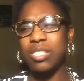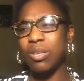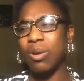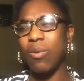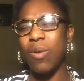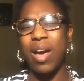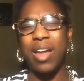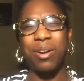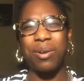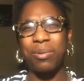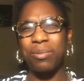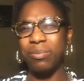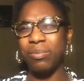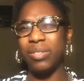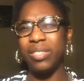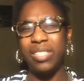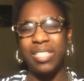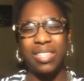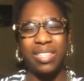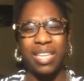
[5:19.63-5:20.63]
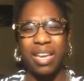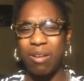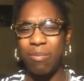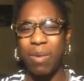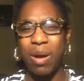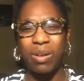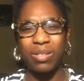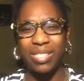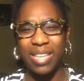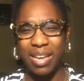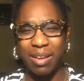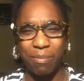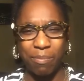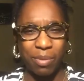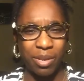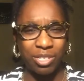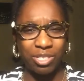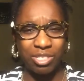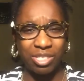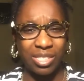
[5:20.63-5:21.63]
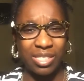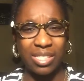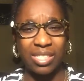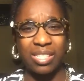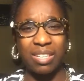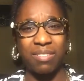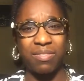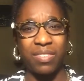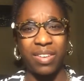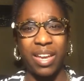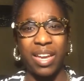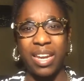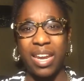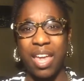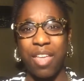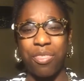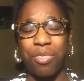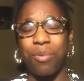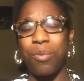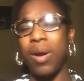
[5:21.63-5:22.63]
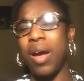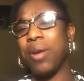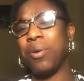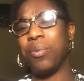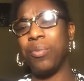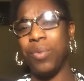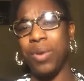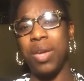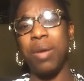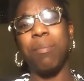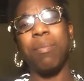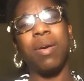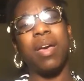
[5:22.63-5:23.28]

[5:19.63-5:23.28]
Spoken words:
so I don't really think about taking pictures and stuff like that throughout the week.